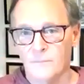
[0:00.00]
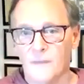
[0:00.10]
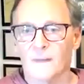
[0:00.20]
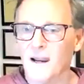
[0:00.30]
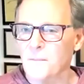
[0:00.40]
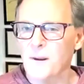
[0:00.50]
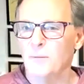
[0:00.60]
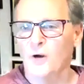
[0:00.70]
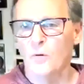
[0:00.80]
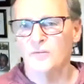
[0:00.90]
A lot of people
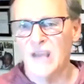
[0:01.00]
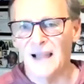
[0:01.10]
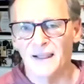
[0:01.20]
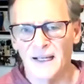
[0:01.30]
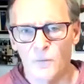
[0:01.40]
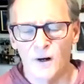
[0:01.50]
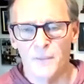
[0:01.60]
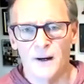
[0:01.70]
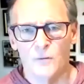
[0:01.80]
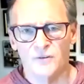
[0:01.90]
don't tell anyone
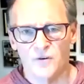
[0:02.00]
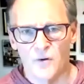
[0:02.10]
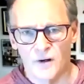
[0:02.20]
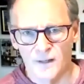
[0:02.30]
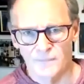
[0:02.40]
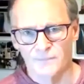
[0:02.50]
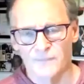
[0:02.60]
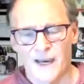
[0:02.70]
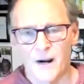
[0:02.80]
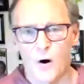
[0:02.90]
about what's going on
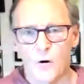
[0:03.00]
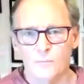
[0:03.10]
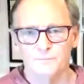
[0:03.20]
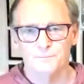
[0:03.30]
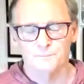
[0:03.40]
at home.